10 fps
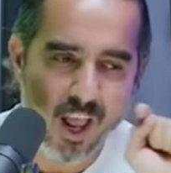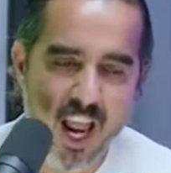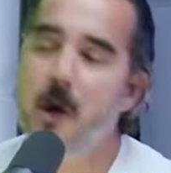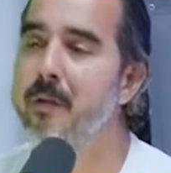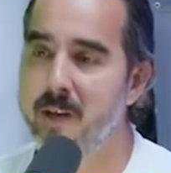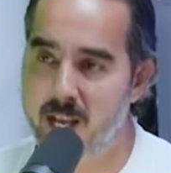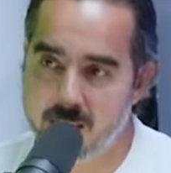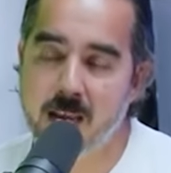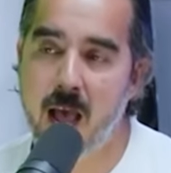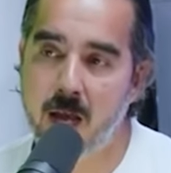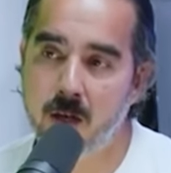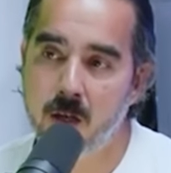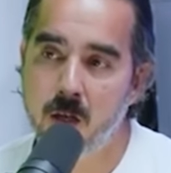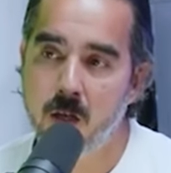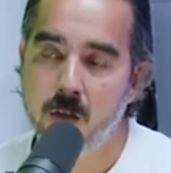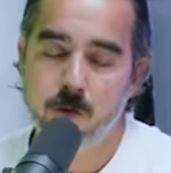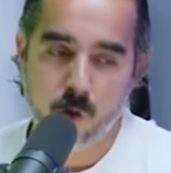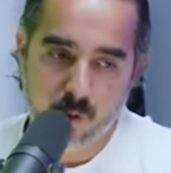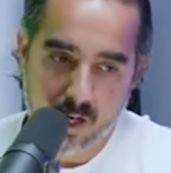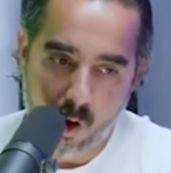you everything I got so
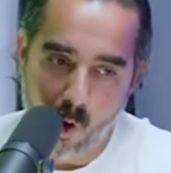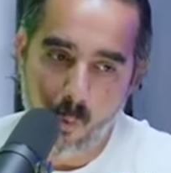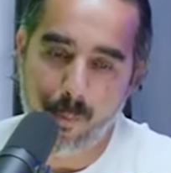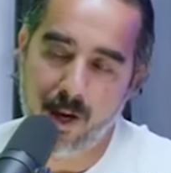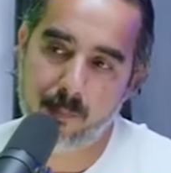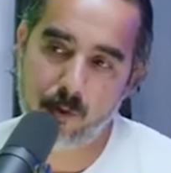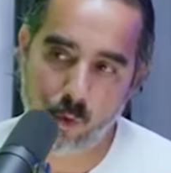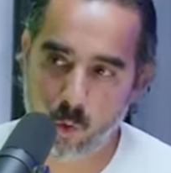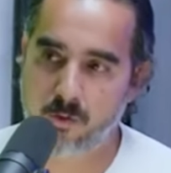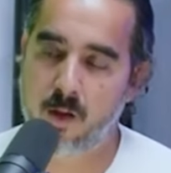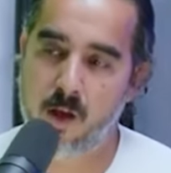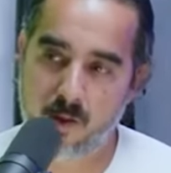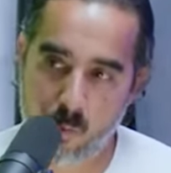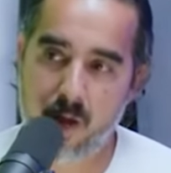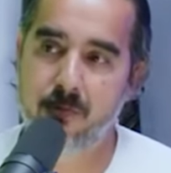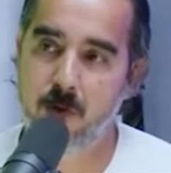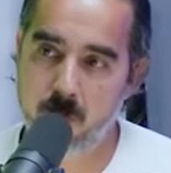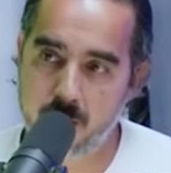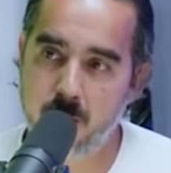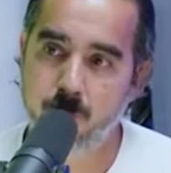you can open up doors along the way for
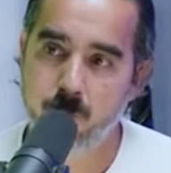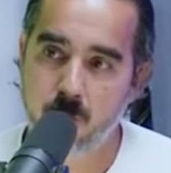me.